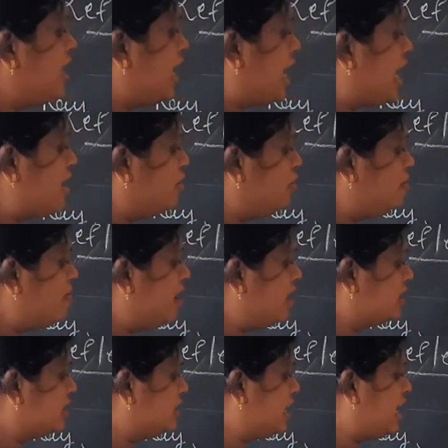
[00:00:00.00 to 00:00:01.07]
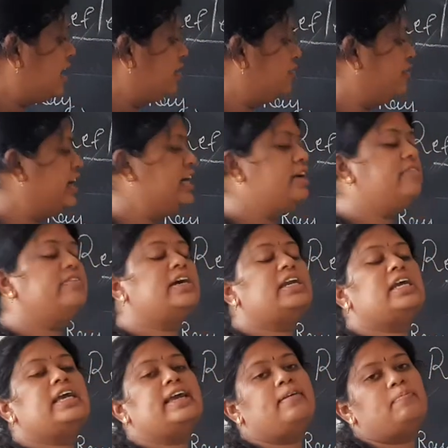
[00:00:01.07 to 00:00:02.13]
Arrow marks are
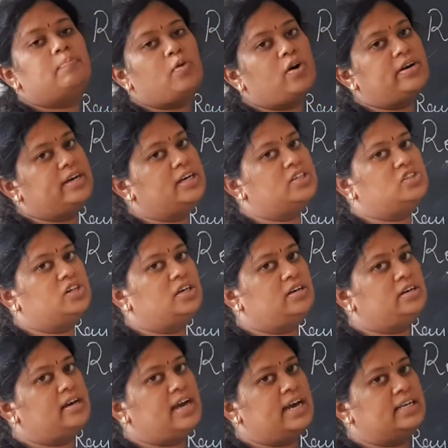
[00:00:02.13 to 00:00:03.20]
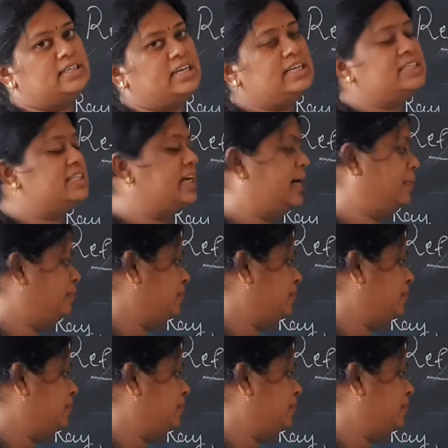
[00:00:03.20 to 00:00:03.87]
very important, children, as I said.